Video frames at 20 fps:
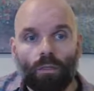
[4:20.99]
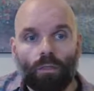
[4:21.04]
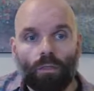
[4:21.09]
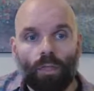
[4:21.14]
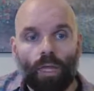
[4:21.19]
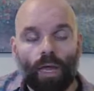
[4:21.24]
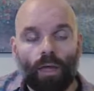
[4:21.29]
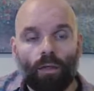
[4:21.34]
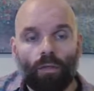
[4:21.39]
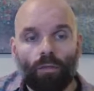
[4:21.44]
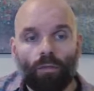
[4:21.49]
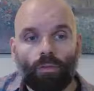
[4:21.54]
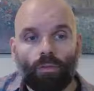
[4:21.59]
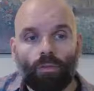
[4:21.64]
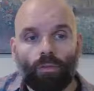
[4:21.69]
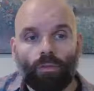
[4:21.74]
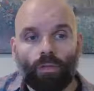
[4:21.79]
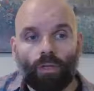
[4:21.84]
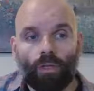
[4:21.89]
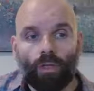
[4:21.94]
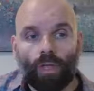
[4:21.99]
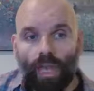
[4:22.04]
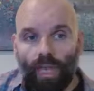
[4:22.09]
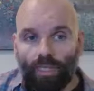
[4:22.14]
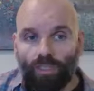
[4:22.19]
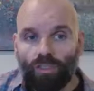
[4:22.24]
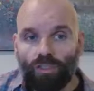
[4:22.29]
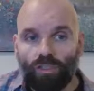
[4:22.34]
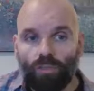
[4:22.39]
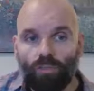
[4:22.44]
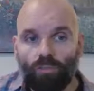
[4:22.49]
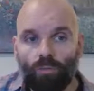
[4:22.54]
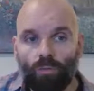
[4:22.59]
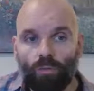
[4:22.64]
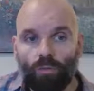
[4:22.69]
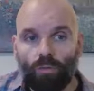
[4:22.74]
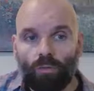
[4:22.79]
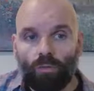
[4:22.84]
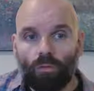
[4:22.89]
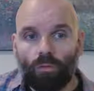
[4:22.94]
Now the next
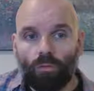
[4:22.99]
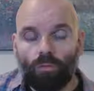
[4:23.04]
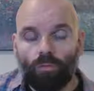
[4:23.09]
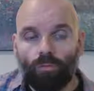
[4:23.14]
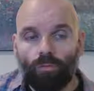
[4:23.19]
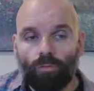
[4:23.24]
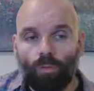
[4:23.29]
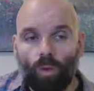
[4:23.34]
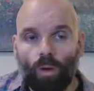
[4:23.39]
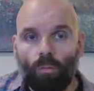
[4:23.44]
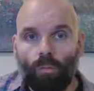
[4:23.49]
4